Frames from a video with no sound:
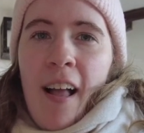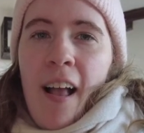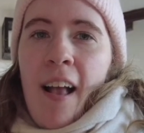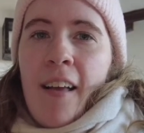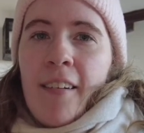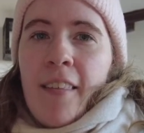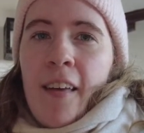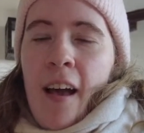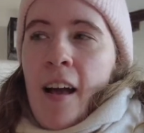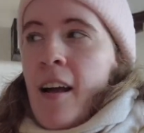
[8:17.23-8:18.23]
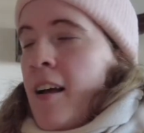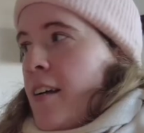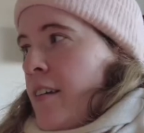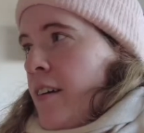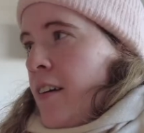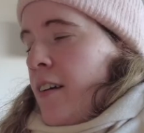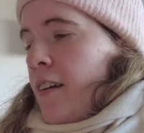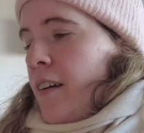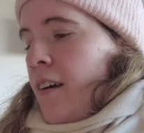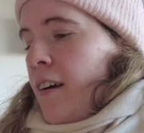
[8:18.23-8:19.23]
And then
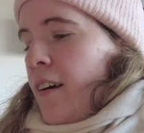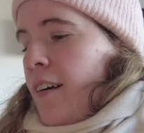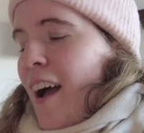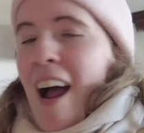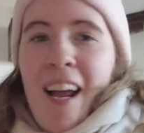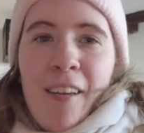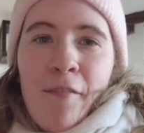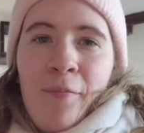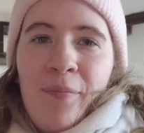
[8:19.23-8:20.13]
I